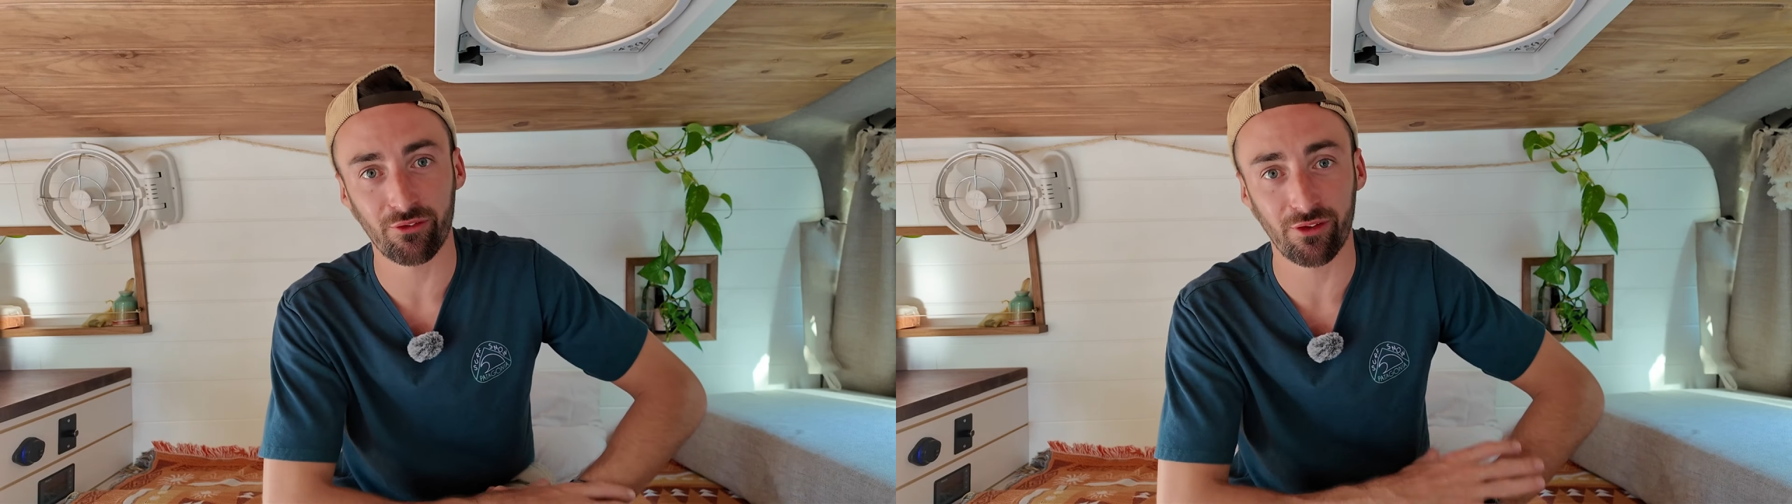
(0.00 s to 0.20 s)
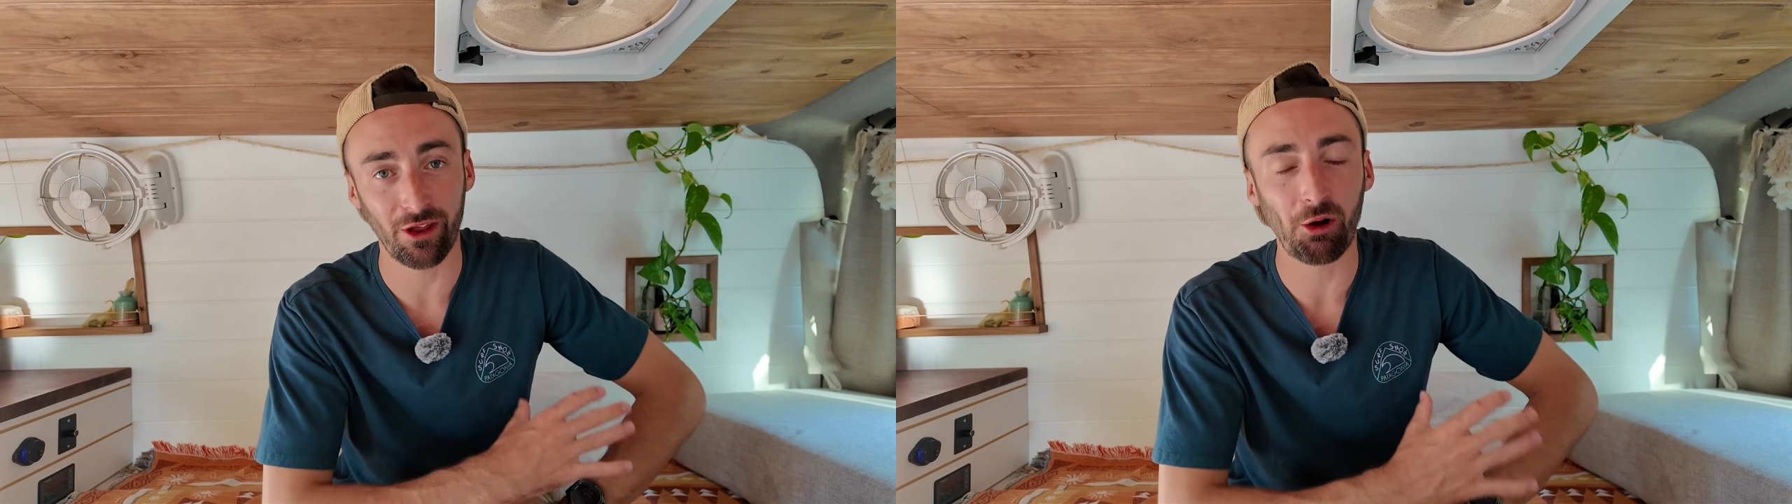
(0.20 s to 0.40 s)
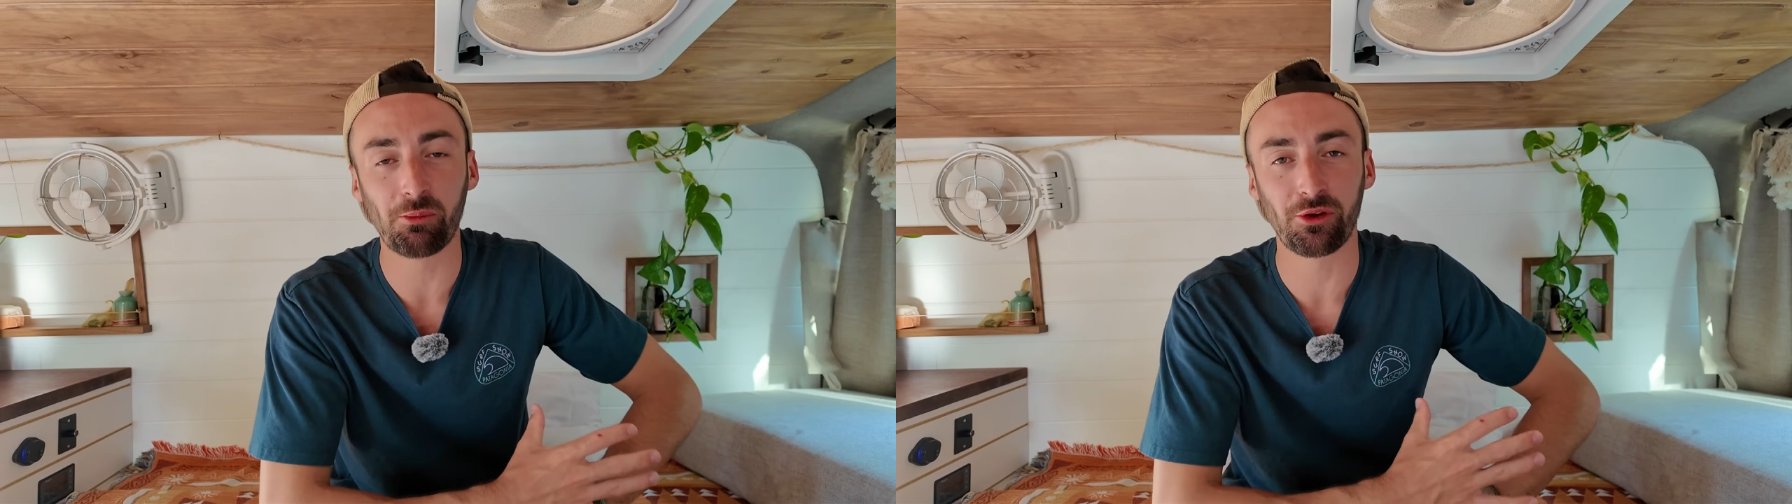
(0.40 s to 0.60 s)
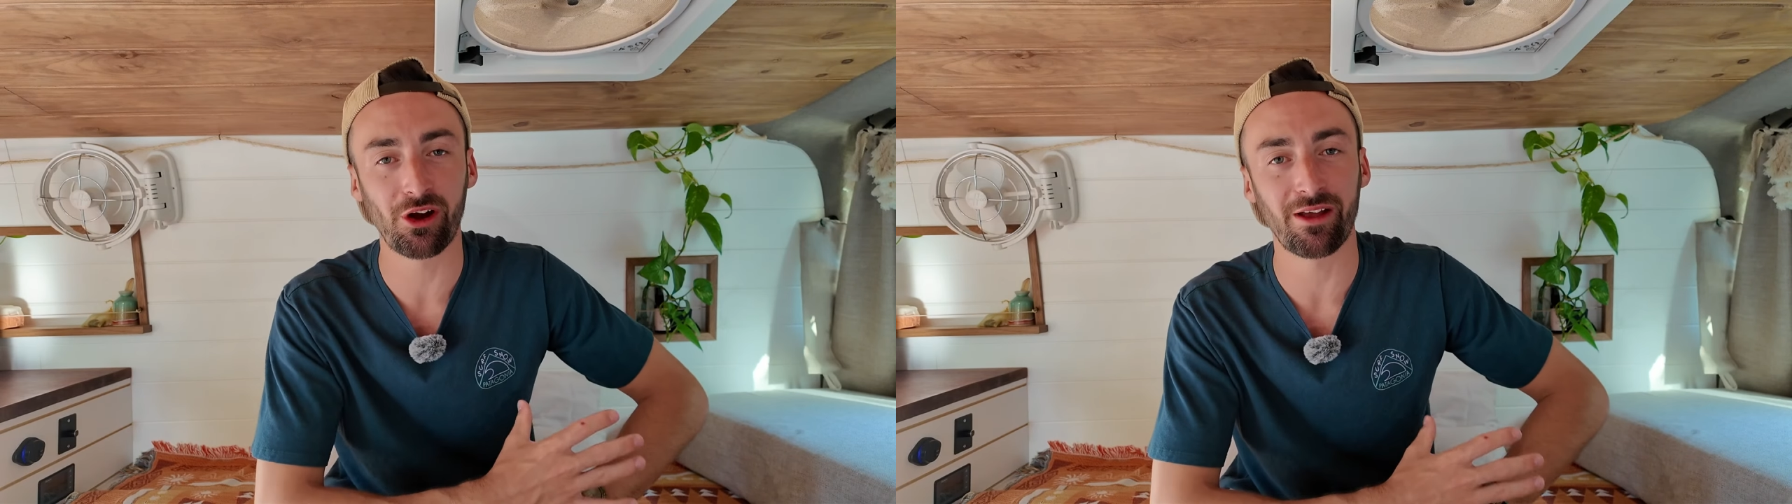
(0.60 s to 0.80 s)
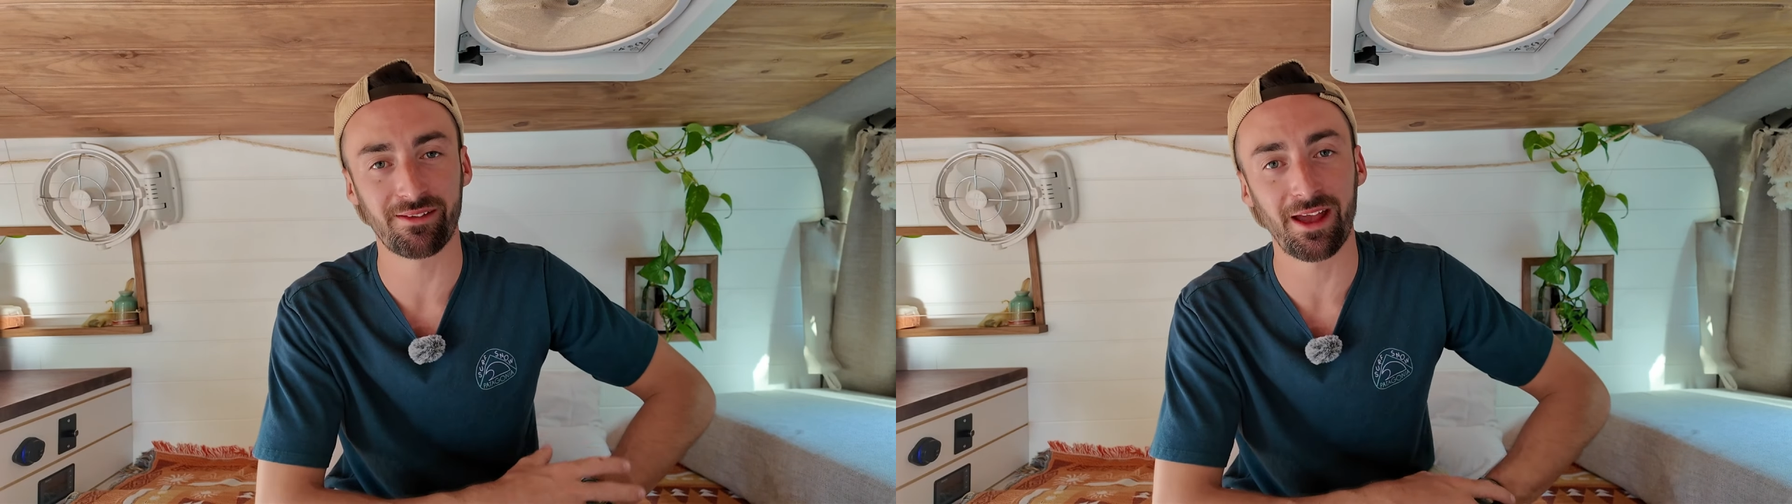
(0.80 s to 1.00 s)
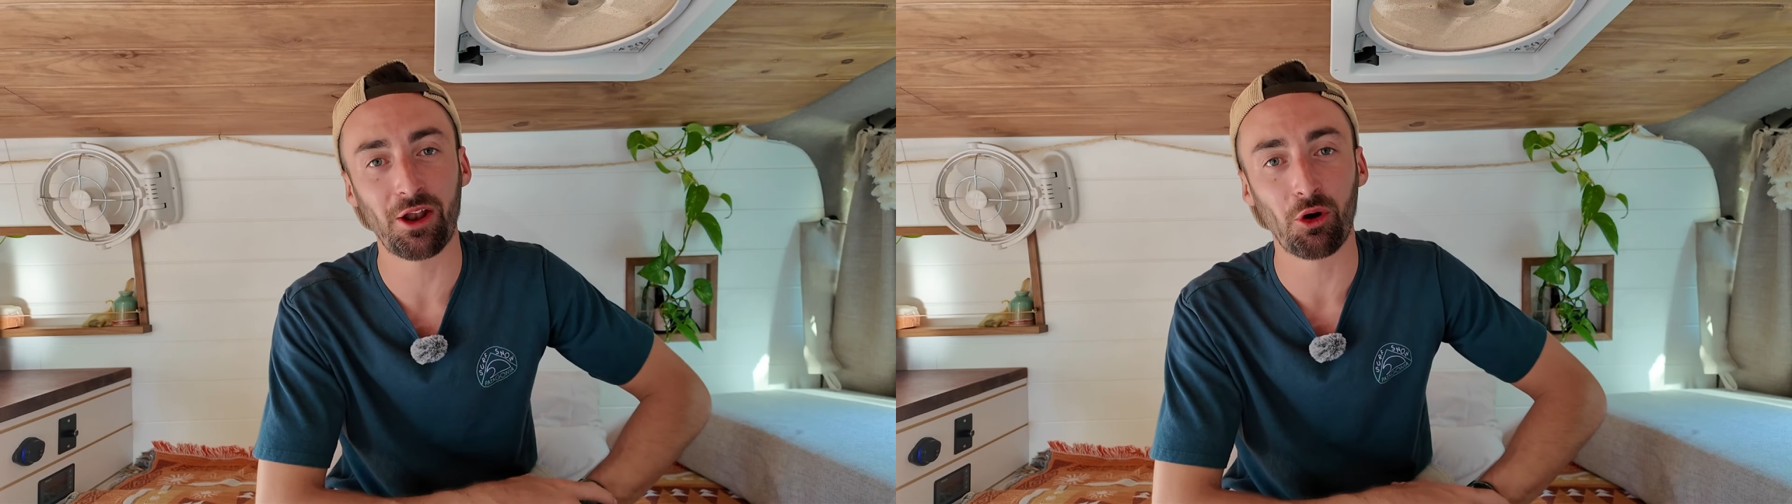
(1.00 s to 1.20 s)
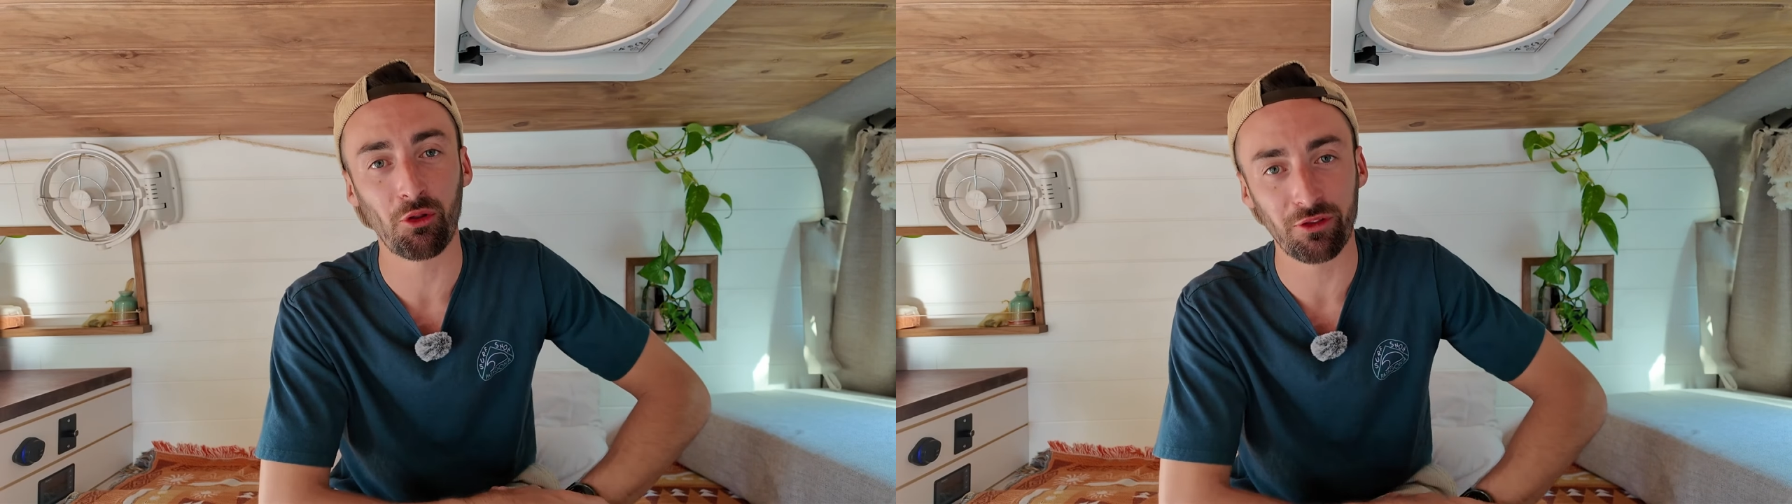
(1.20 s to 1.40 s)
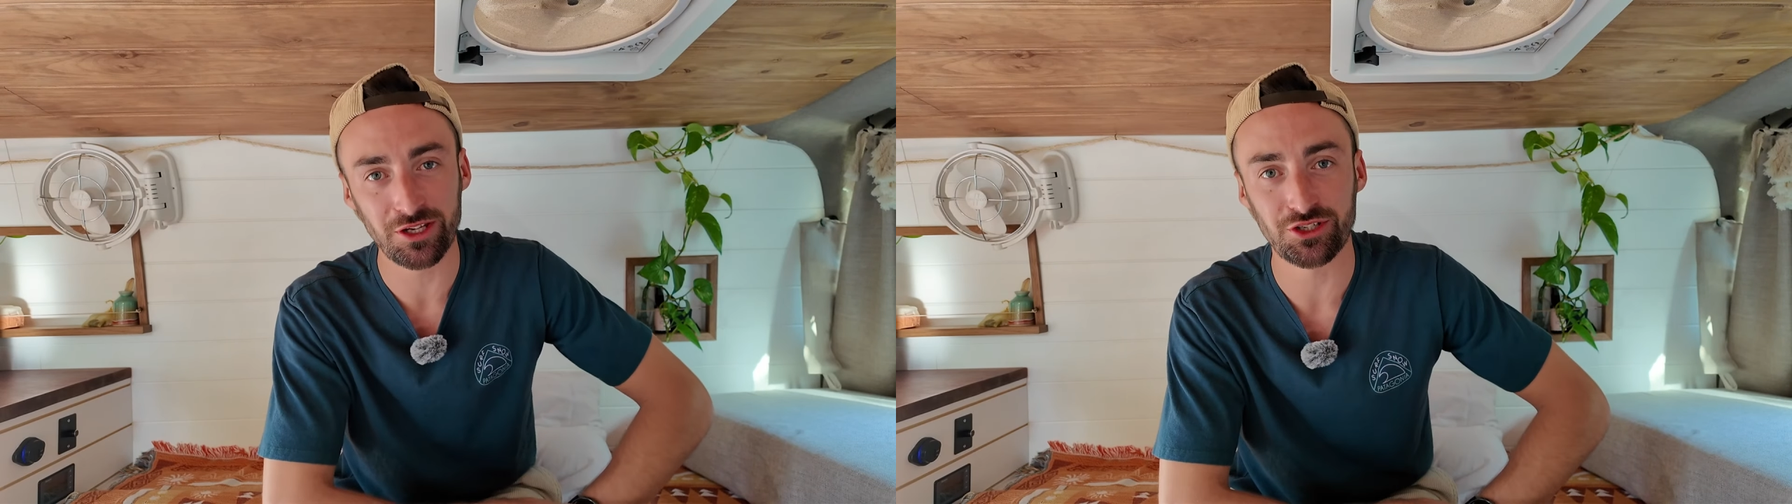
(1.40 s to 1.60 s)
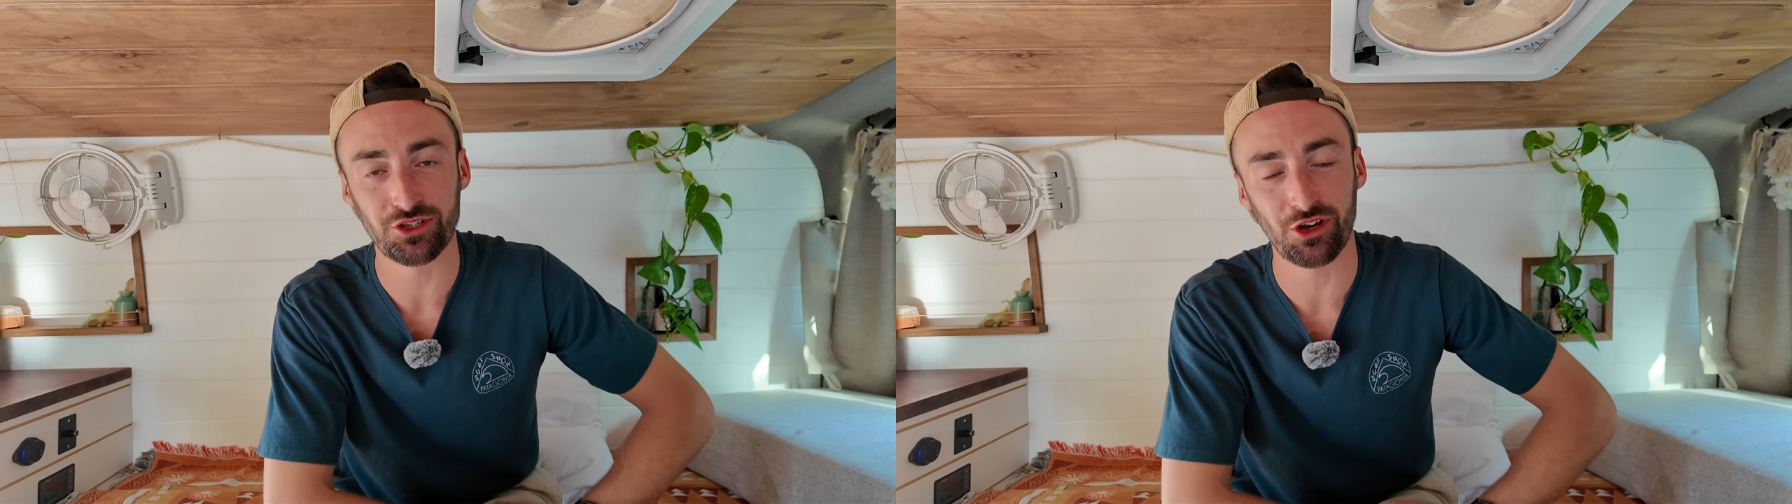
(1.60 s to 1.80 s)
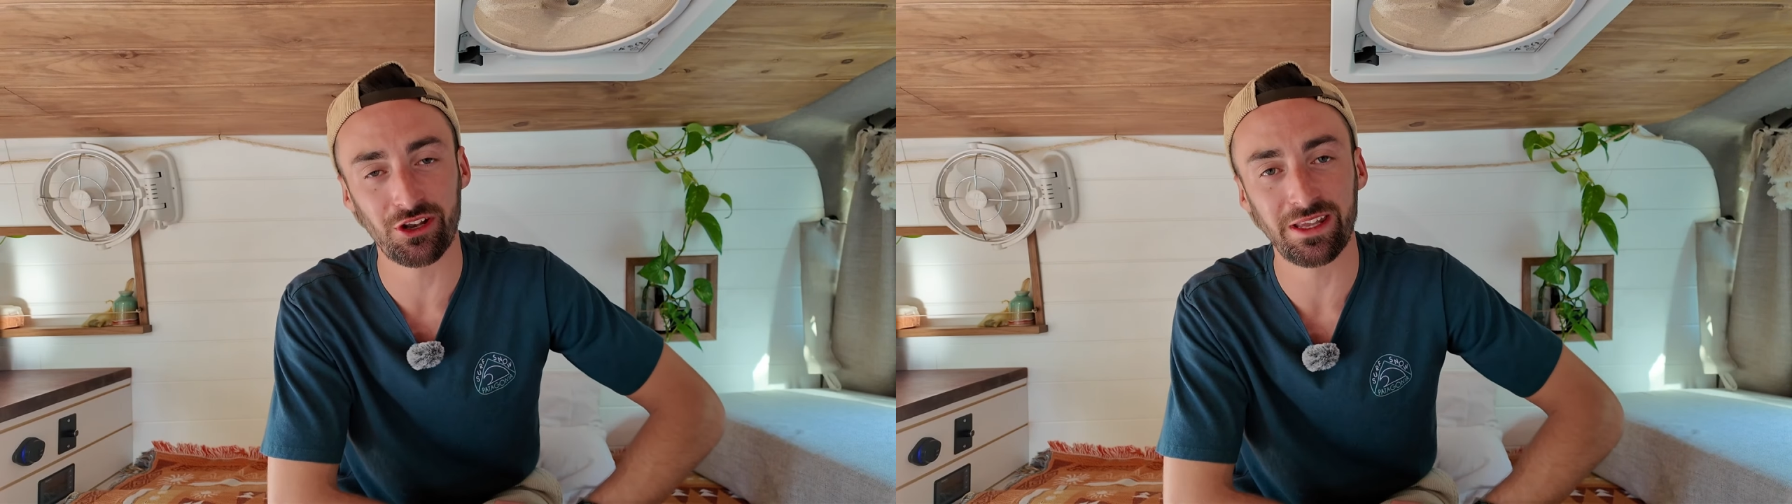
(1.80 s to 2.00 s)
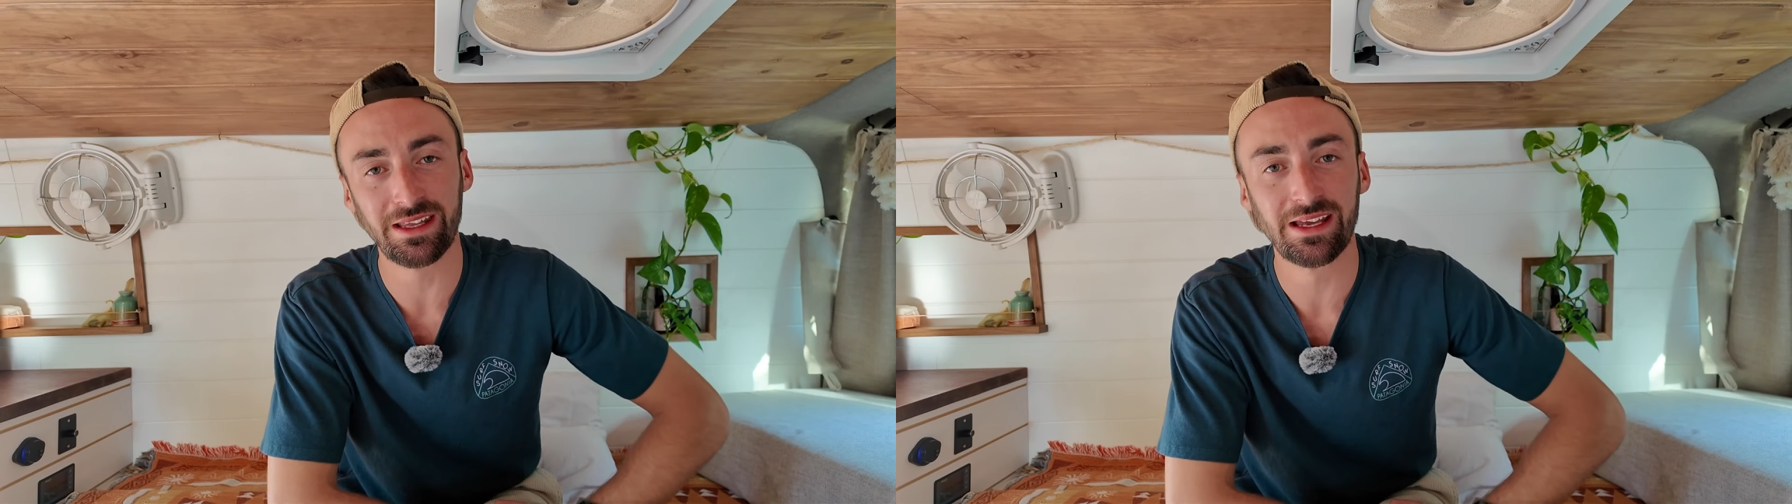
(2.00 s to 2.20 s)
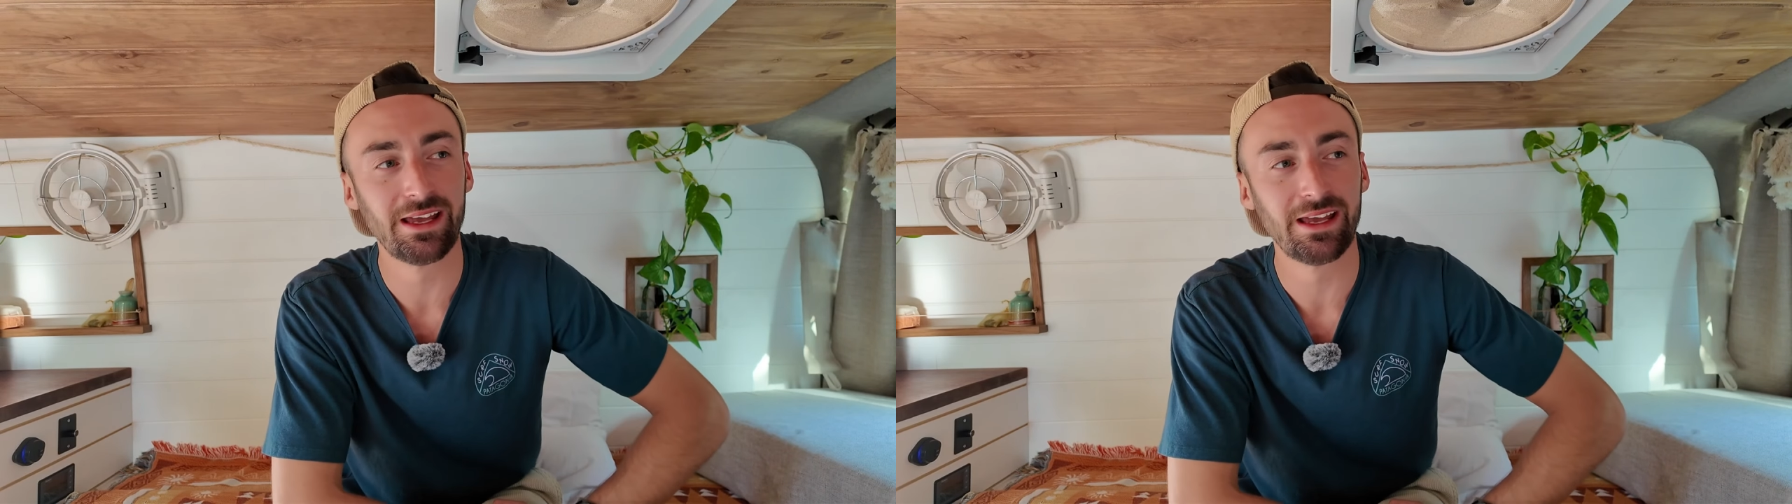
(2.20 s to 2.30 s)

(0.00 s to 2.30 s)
to help you guys out on this journey.